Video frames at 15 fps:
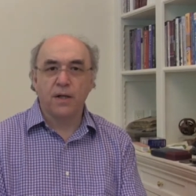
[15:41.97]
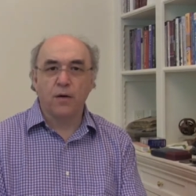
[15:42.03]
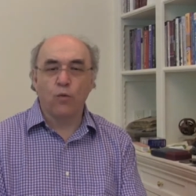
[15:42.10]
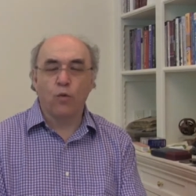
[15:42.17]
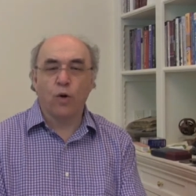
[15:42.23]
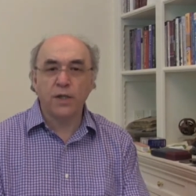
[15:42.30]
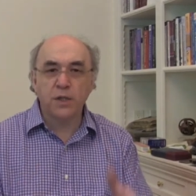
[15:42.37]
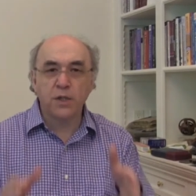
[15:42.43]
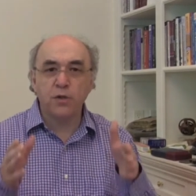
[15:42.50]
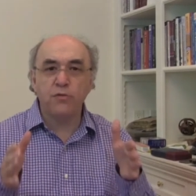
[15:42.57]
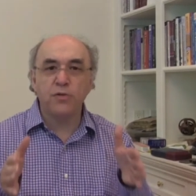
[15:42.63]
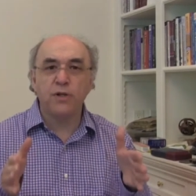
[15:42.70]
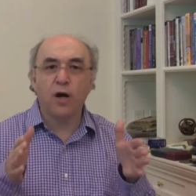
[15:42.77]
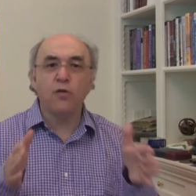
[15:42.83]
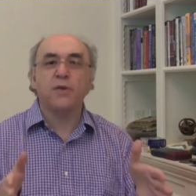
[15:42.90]
Once you
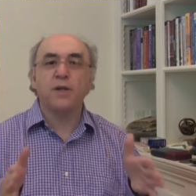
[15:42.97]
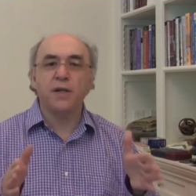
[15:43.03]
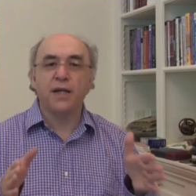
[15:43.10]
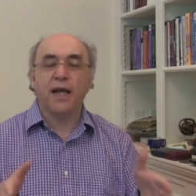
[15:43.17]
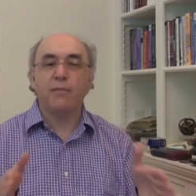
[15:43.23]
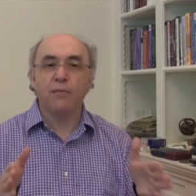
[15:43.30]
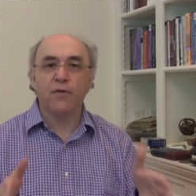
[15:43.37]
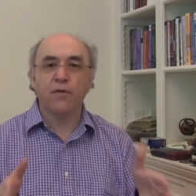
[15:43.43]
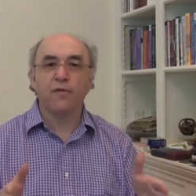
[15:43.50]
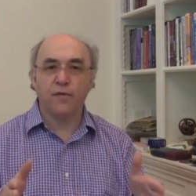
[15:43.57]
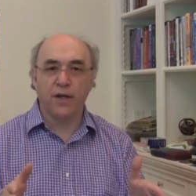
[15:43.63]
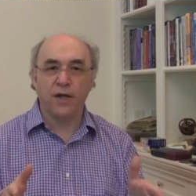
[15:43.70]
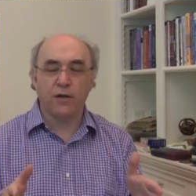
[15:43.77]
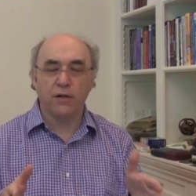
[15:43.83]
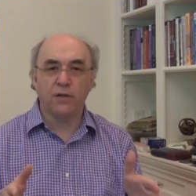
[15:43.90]
know the name of the
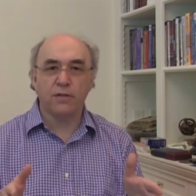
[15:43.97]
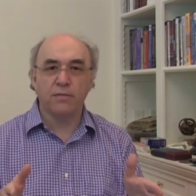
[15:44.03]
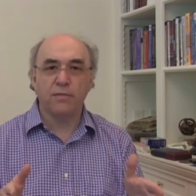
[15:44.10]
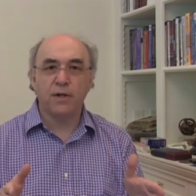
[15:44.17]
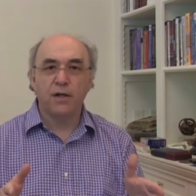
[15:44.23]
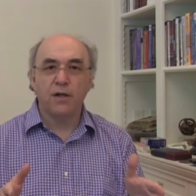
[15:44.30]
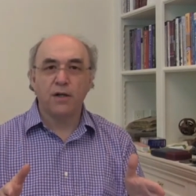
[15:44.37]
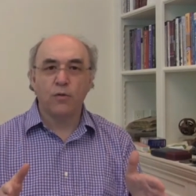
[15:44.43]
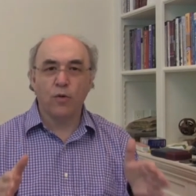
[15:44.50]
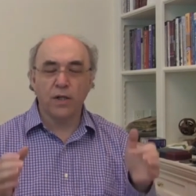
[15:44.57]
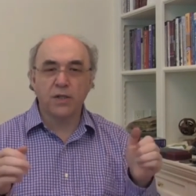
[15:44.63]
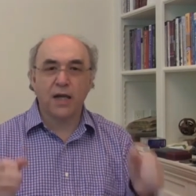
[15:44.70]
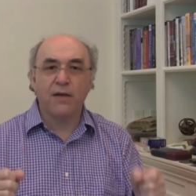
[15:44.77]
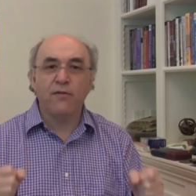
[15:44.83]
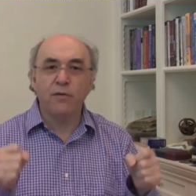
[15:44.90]
field,
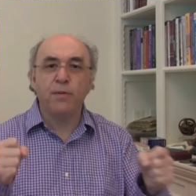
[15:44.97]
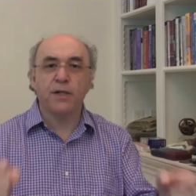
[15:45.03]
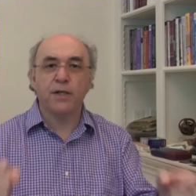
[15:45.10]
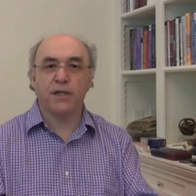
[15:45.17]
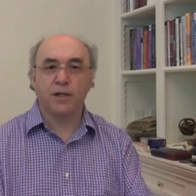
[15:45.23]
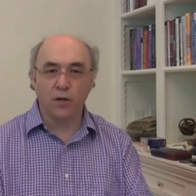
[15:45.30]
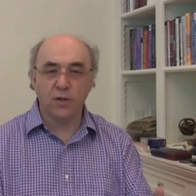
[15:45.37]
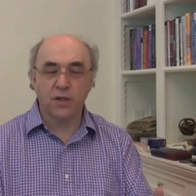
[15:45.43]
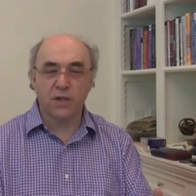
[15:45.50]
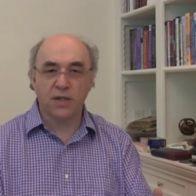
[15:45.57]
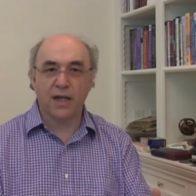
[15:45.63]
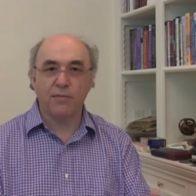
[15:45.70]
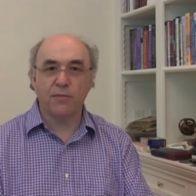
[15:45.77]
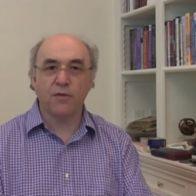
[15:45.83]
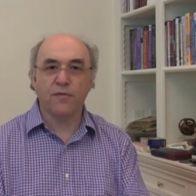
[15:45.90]
once everybody knows the
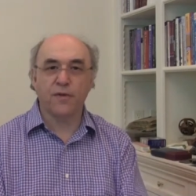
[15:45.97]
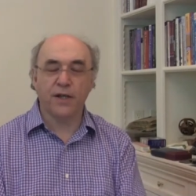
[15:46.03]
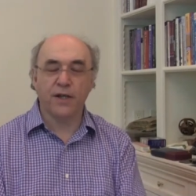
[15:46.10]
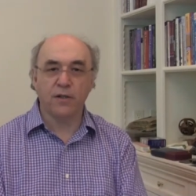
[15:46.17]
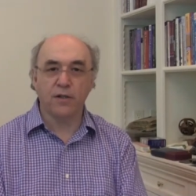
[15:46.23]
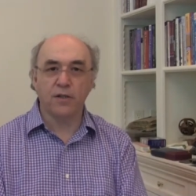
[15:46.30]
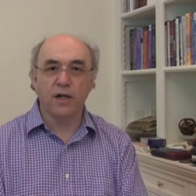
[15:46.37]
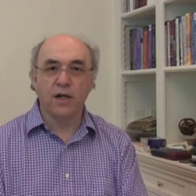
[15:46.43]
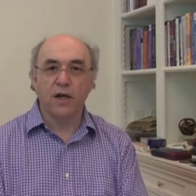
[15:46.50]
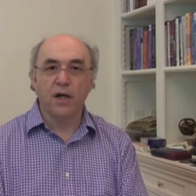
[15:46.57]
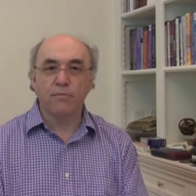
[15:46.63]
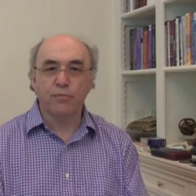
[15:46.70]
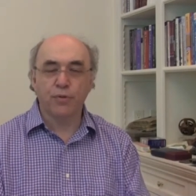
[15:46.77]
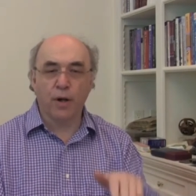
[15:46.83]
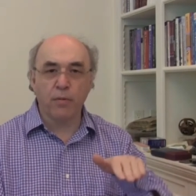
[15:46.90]
name of the field,
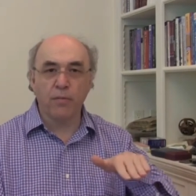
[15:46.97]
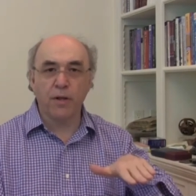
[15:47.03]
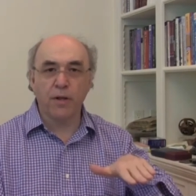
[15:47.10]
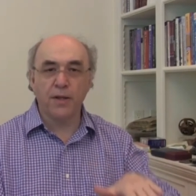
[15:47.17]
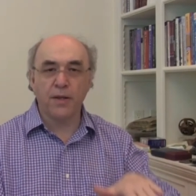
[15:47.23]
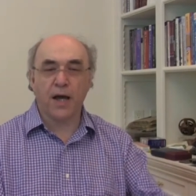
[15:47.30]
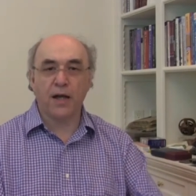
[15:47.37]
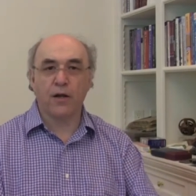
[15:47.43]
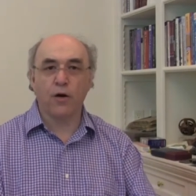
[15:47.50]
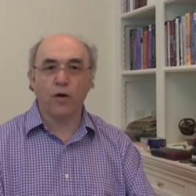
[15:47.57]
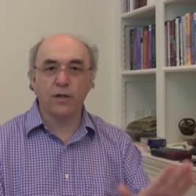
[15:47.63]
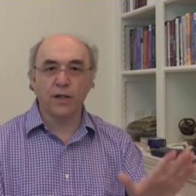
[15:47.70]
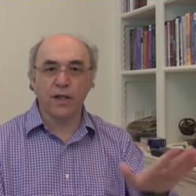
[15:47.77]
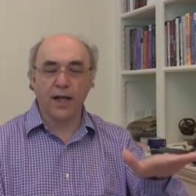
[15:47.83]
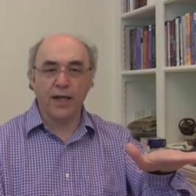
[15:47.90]
probably that
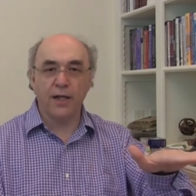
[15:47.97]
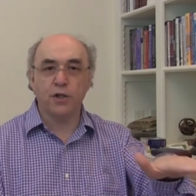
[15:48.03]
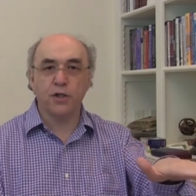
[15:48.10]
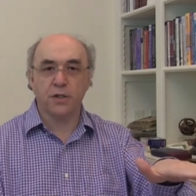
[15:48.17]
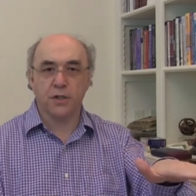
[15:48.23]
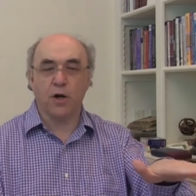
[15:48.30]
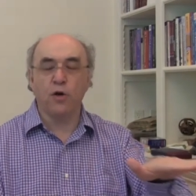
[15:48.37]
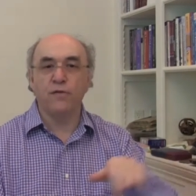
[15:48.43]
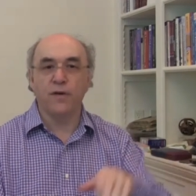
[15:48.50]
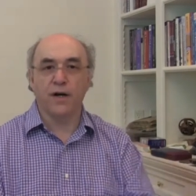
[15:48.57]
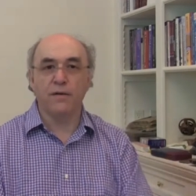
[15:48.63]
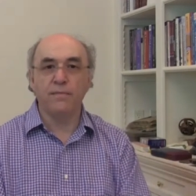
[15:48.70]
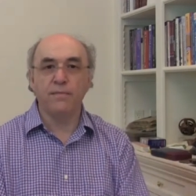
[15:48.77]
golden age is over.